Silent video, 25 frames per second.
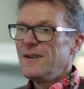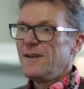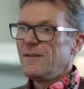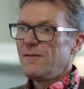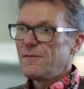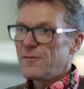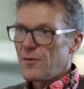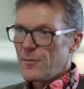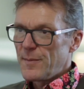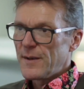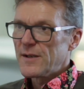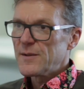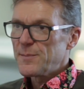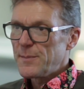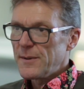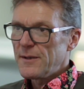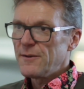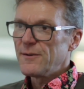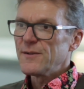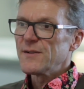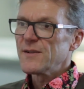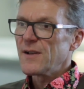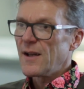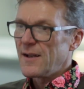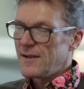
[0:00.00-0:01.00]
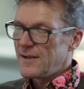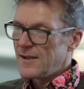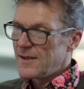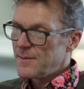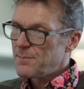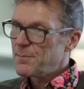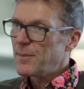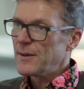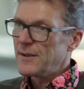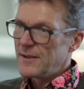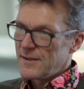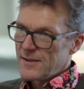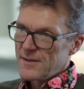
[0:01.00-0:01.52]
from experience. And it,
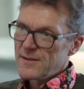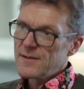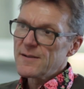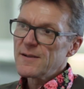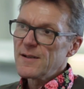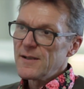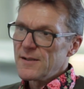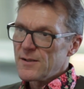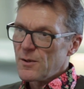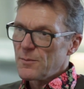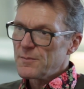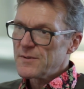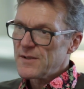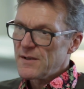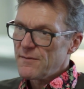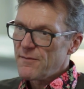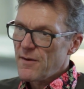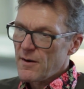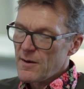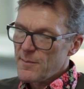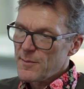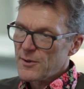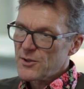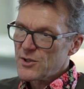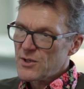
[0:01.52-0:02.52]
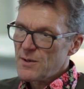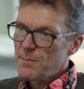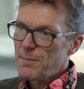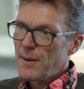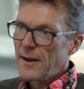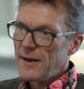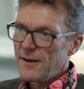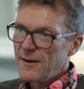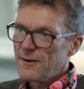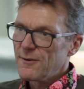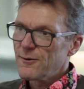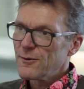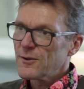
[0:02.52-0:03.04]
but it's, it's obviously very much
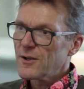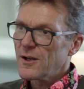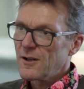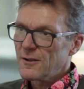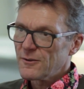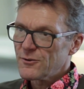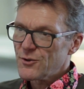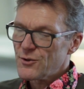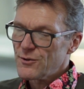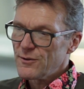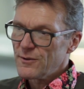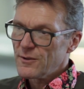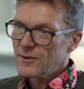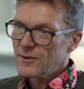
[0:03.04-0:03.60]
dependent on cultural